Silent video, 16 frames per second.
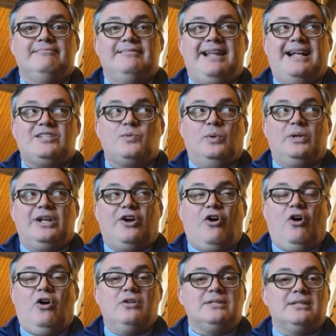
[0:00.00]
that's what it
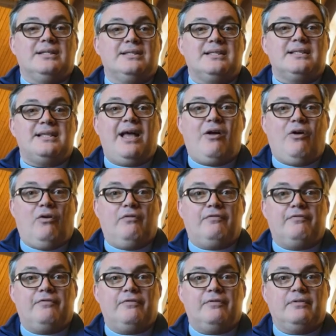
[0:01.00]
calls
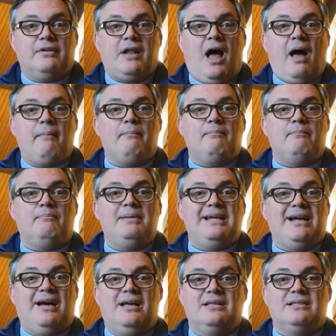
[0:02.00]
itself, not
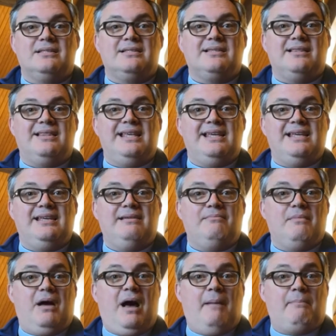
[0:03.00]
because the
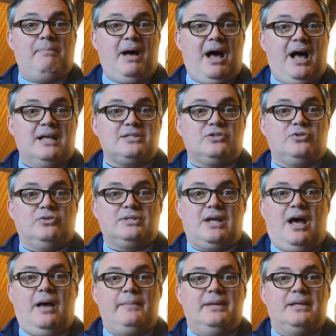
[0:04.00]
Apostle
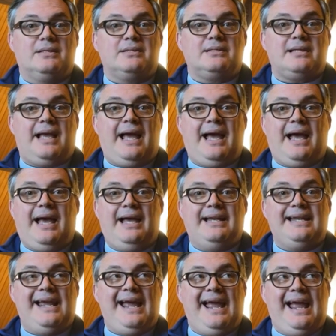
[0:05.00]
Thomas
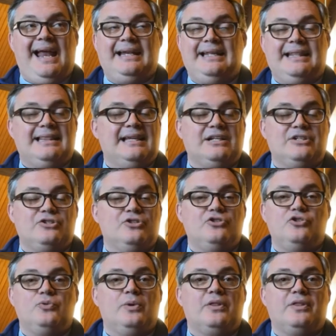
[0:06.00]
had anything to
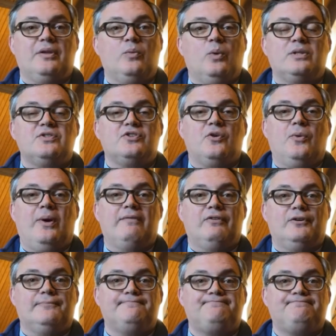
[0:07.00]
do with it
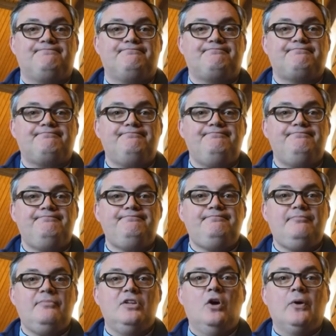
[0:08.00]
whatsoever.
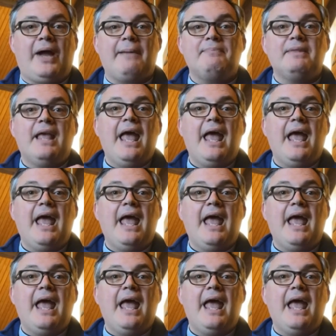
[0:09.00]
Okay,